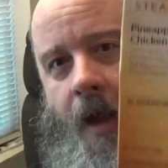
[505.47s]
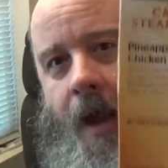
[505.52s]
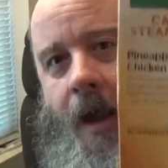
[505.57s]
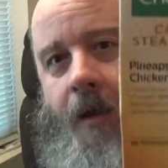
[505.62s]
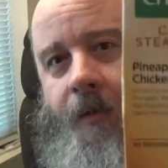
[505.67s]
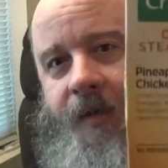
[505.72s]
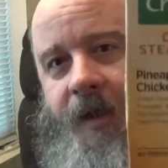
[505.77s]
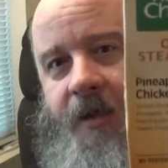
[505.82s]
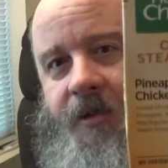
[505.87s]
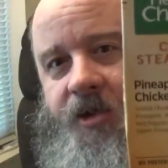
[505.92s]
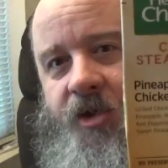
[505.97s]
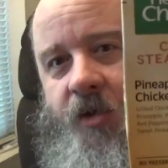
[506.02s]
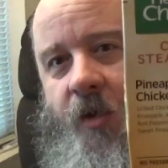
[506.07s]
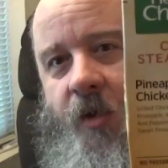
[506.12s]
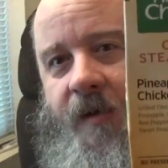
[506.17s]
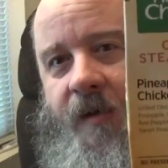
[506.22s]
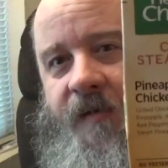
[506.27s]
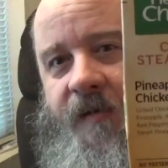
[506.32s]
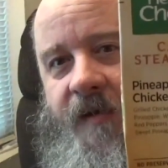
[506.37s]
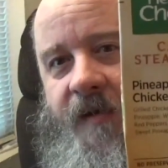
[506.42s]
healthy
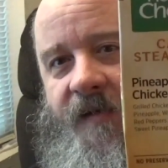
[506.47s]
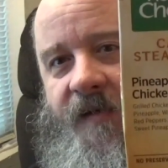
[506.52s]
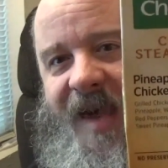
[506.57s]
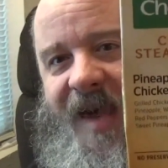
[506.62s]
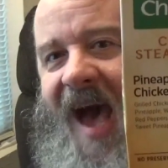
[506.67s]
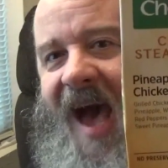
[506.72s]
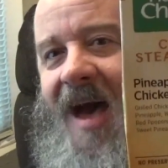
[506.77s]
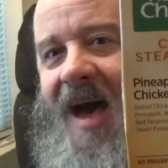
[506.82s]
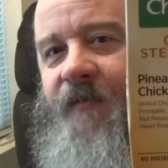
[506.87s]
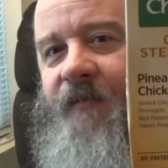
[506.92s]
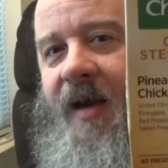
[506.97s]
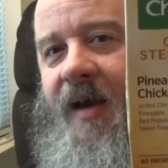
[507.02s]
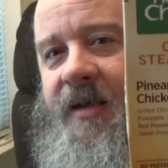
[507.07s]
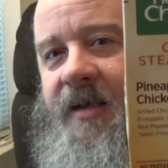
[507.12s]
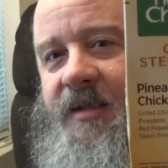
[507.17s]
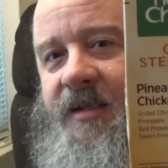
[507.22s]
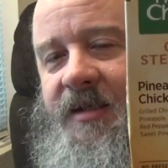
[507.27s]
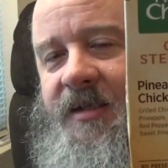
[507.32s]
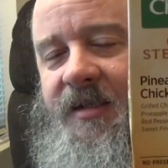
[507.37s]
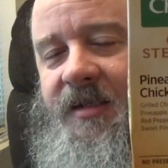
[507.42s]
choices. Cafe
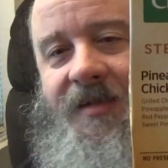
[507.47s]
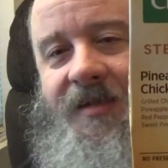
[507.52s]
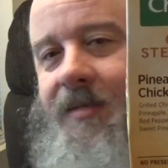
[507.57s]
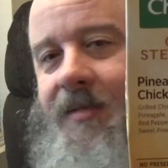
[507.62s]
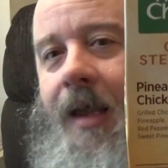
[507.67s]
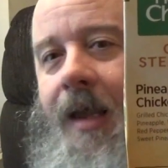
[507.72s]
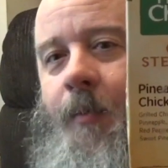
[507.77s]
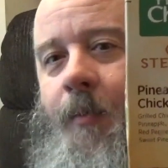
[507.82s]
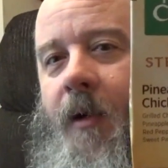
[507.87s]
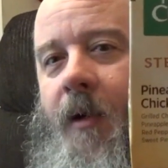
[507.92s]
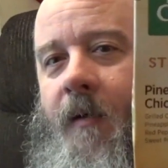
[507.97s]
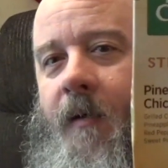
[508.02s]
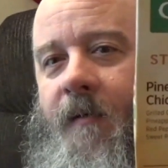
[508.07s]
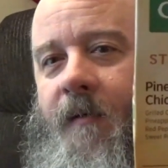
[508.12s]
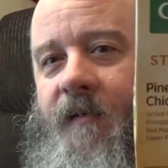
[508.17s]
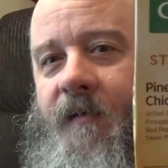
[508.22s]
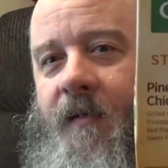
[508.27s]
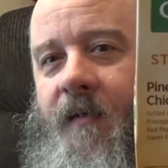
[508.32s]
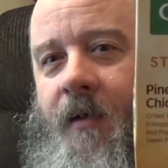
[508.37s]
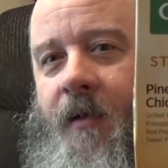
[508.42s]

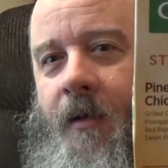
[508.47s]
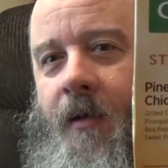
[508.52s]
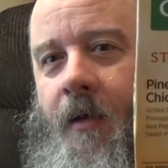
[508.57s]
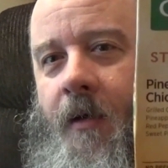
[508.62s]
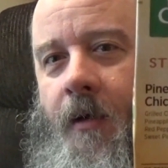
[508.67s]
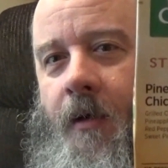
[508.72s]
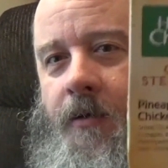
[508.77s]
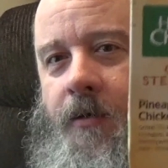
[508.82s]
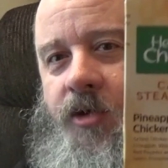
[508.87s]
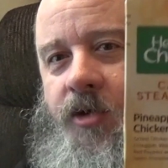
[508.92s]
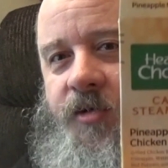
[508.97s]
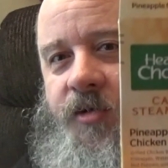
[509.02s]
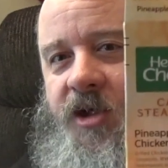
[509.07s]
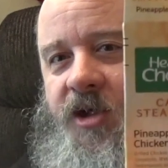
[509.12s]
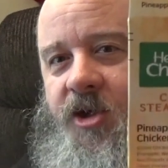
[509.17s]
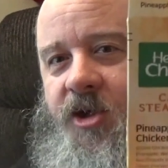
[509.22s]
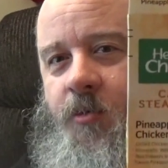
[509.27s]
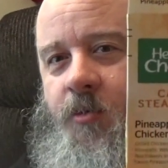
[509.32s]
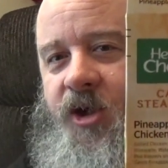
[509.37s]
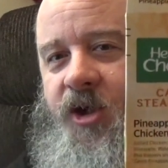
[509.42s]
steamers. Jersey
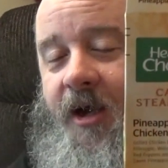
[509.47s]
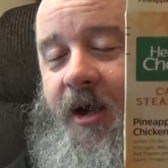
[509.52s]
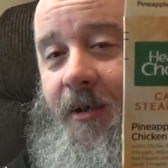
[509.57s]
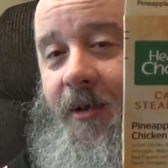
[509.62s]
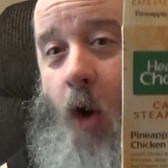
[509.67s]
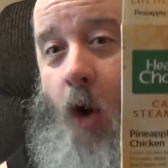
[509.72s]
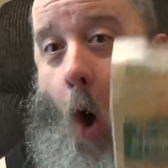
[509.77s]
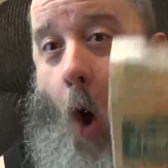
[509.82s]
Joe chicken.